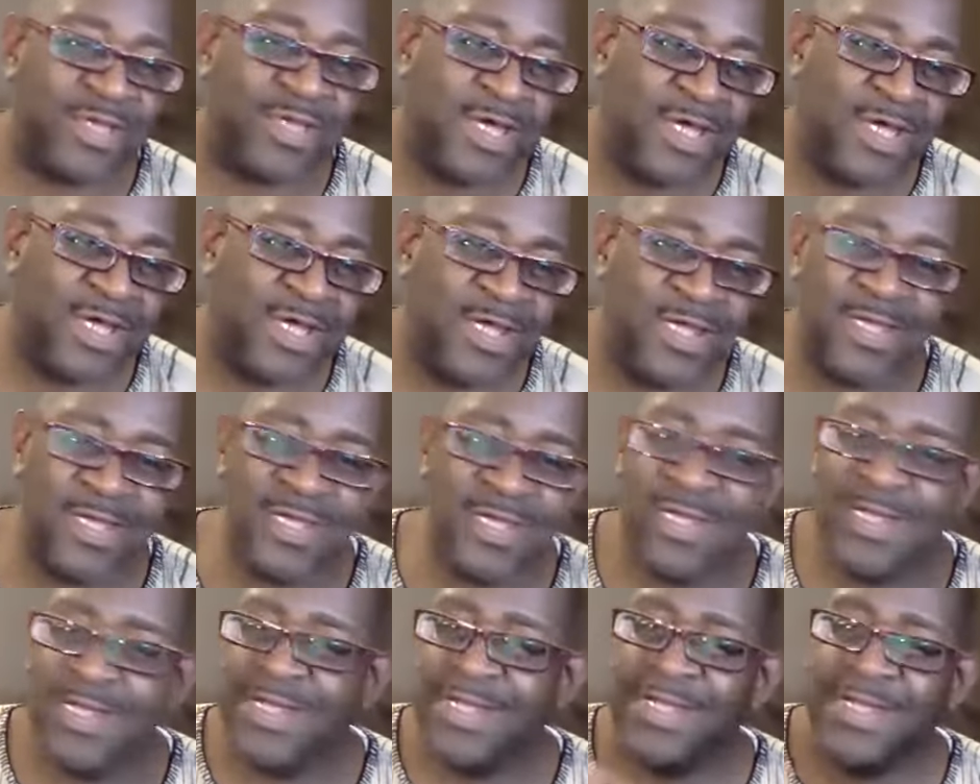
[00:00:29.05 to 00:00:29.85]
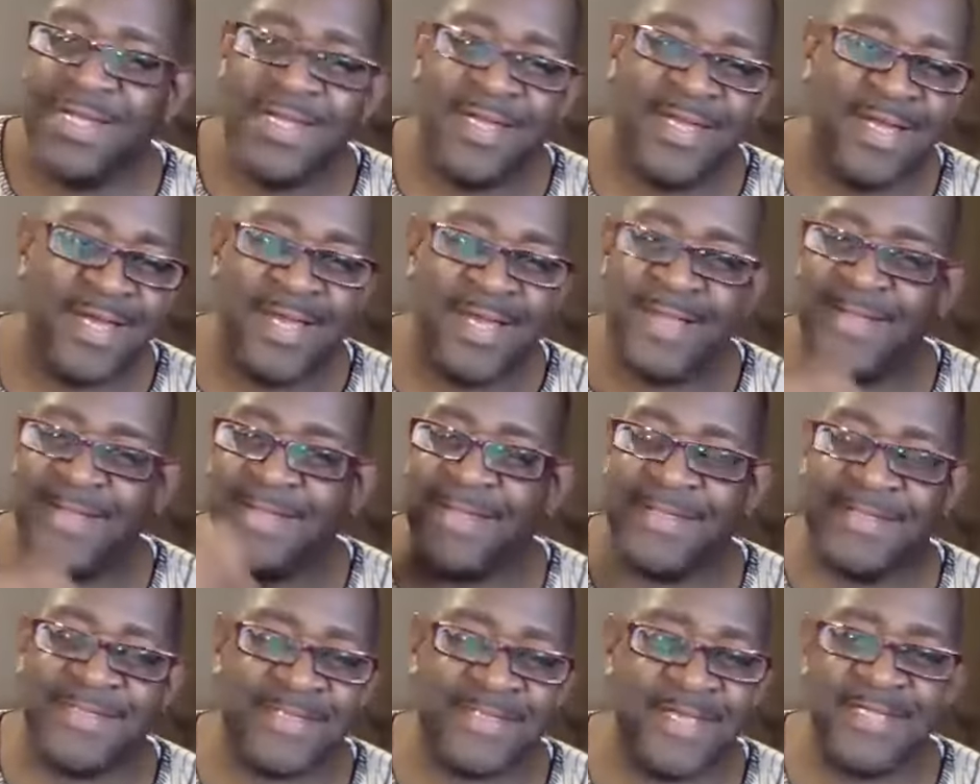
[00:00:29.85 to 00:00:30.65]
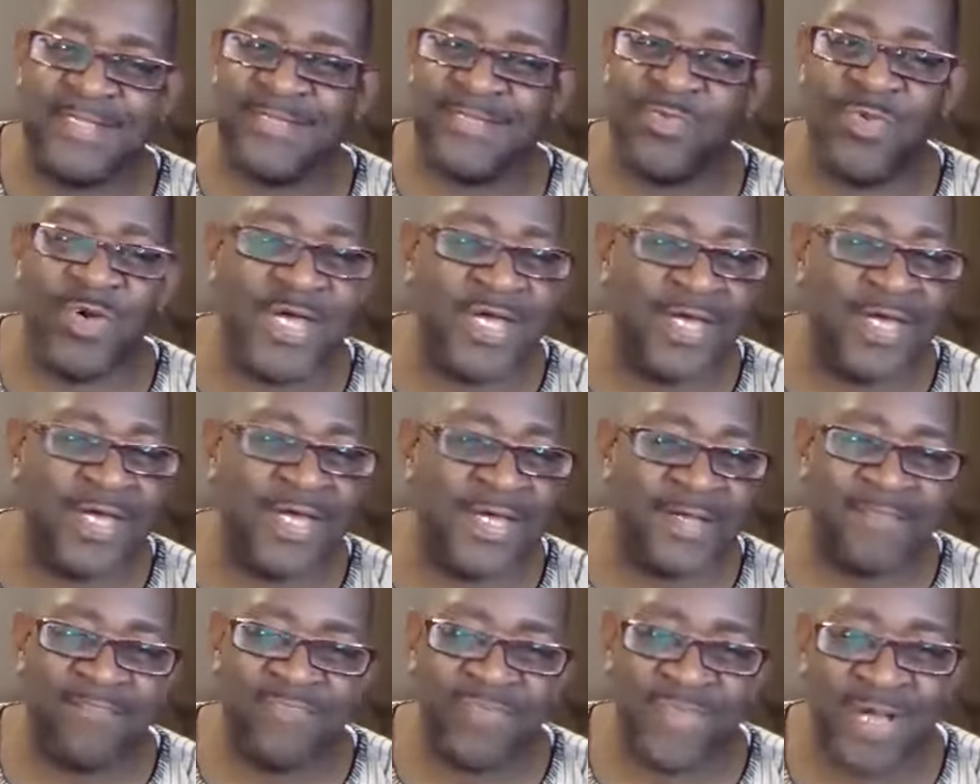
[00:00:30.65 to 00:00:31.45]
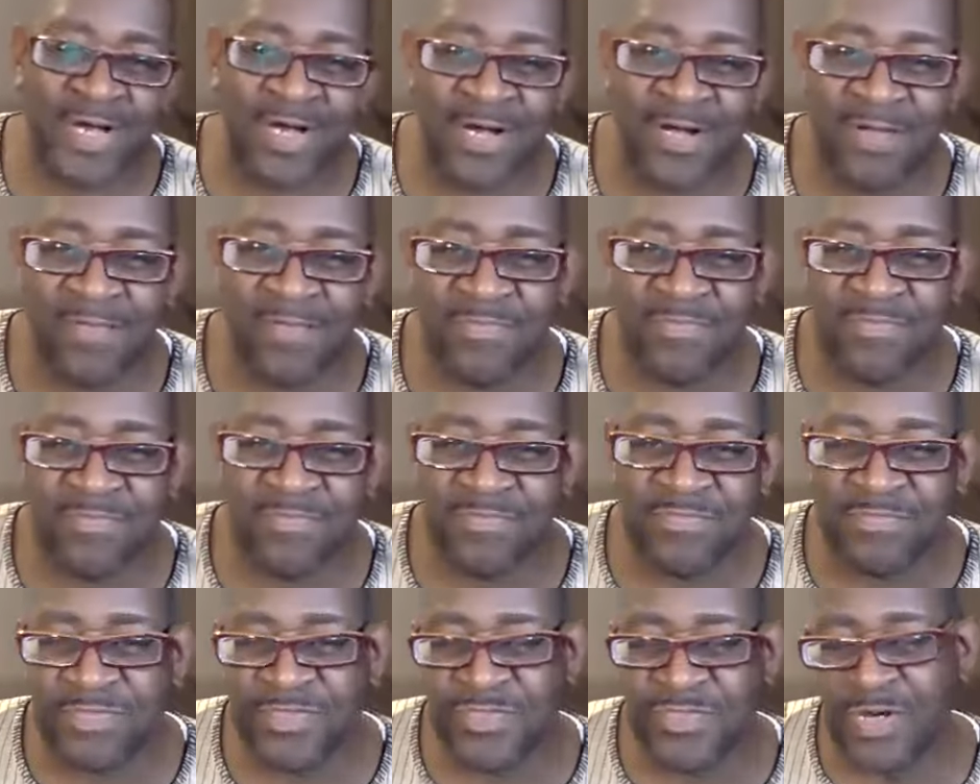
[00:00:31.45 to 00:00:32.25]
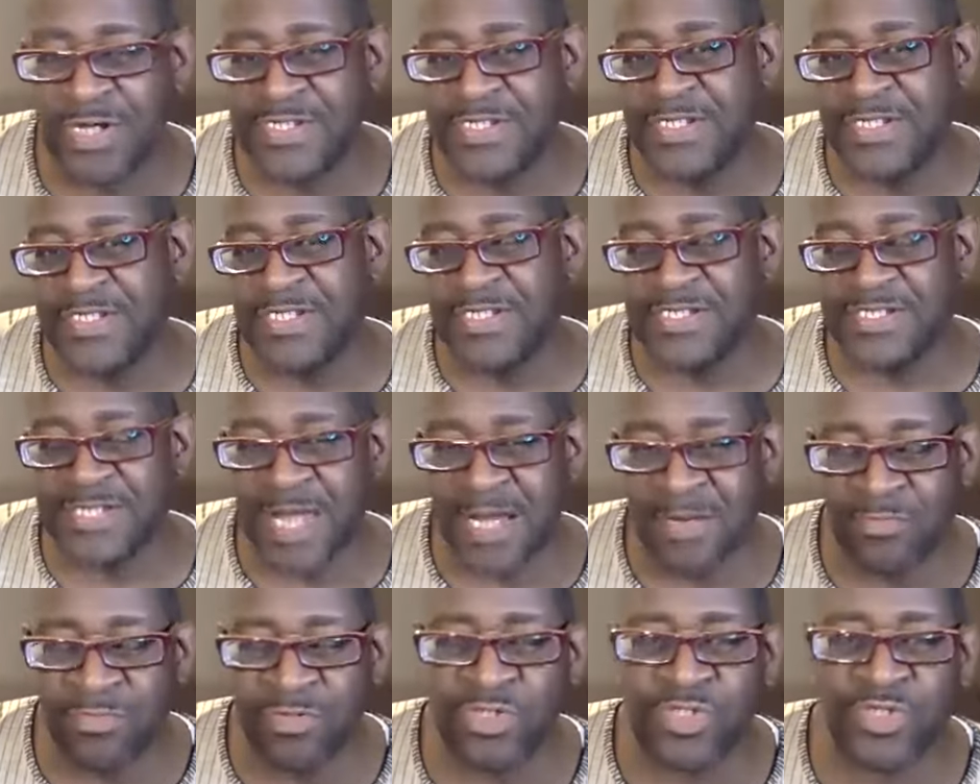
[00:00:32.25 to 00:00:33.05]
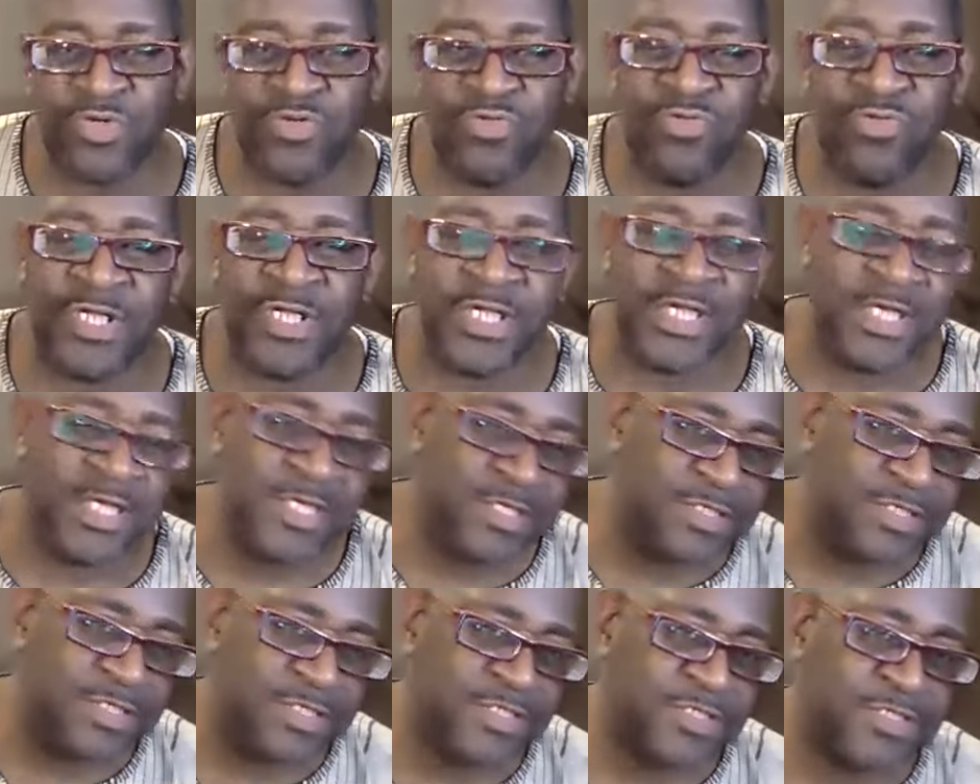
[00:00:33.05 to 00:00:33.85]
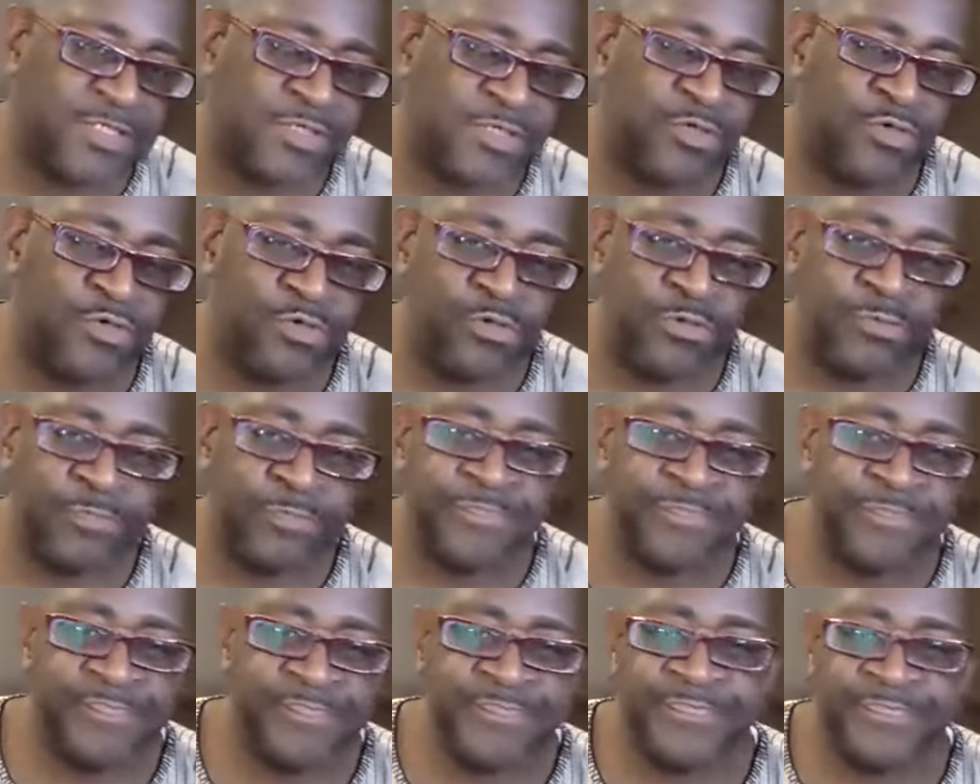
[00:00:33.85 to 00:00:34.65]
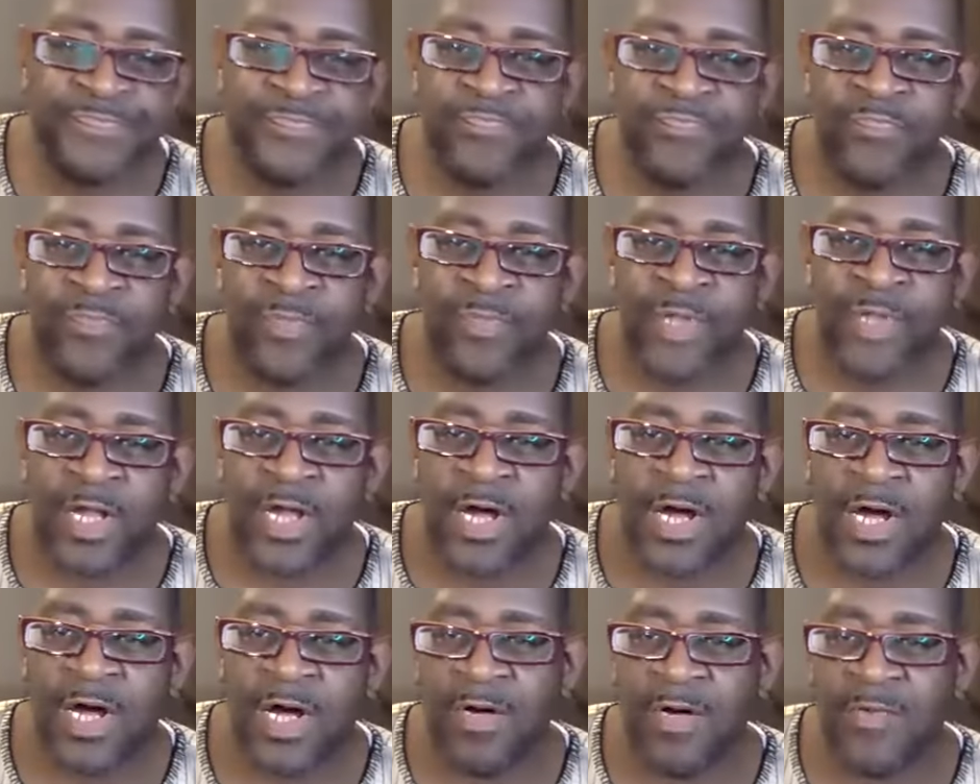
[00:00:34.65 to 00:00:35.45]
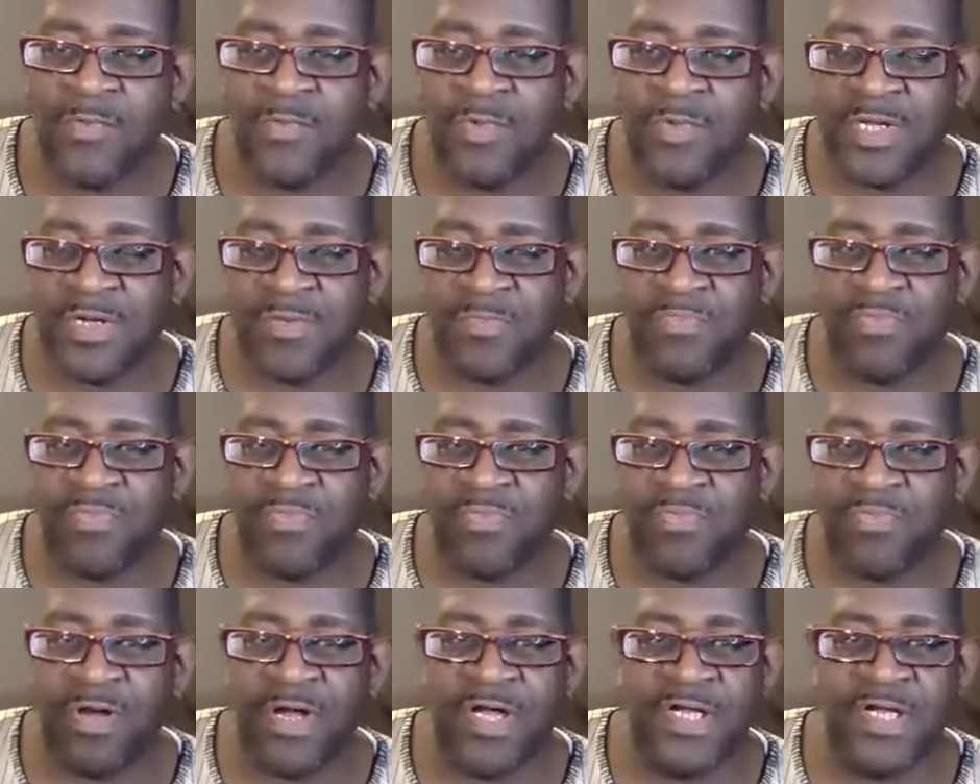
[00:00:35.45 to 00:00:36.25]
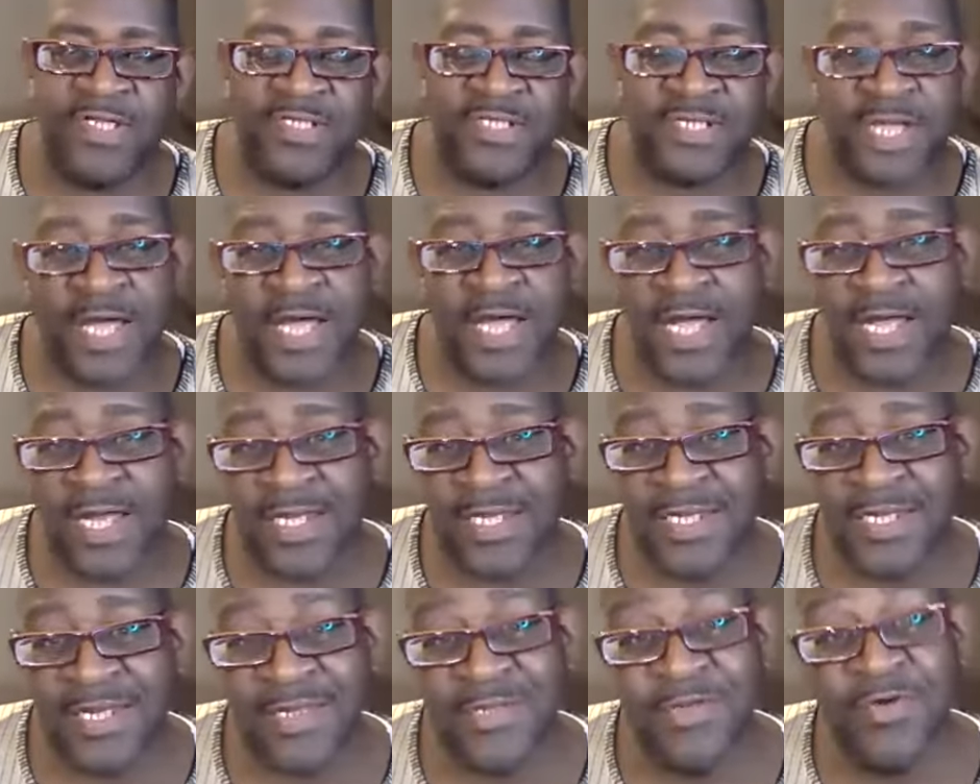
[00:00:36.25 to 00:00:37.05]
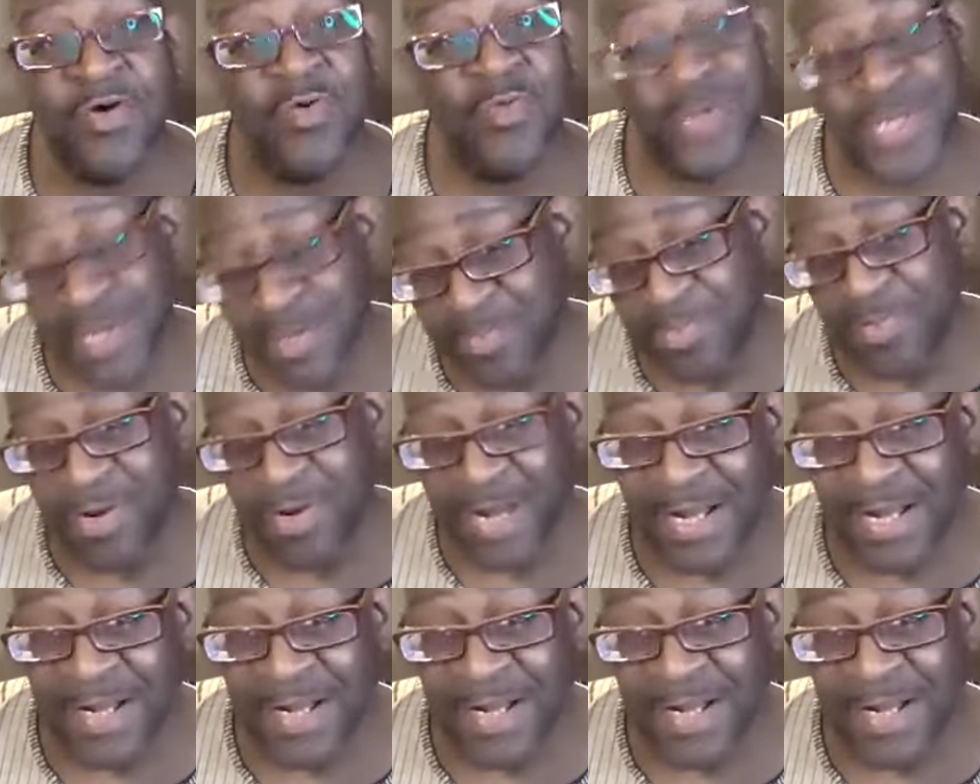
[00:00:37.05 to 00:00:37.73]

They it's it's weird. Um, so I did the Stanborough School, the Eden School, um, week of prayers, and your week of prayer.